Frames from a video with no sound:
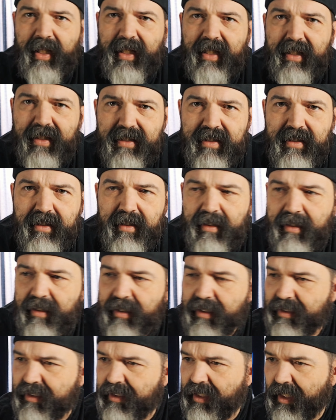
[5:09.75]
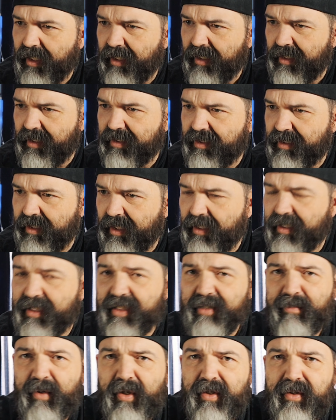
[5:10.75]
Like it's it's got a it's got a
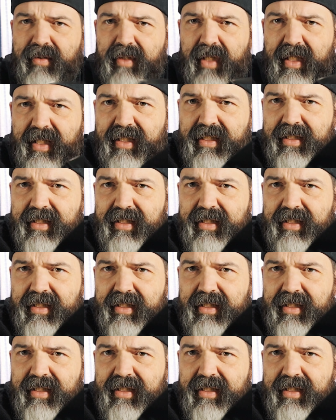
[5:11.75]
small like